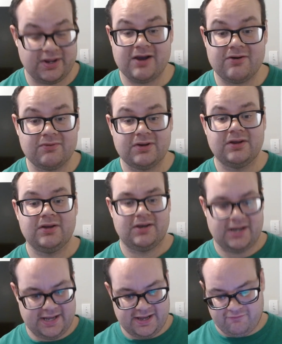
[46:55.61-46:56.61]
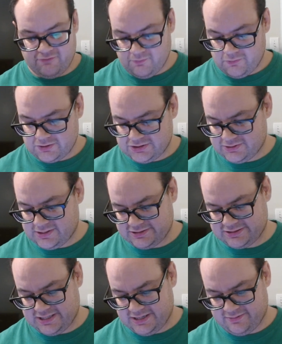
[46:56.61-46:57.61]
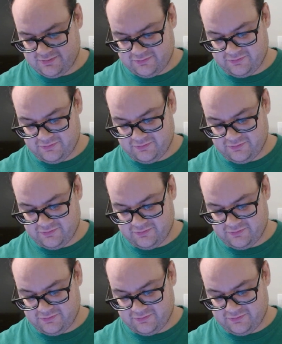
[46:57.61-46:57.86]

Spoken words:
Now, I have one more 2009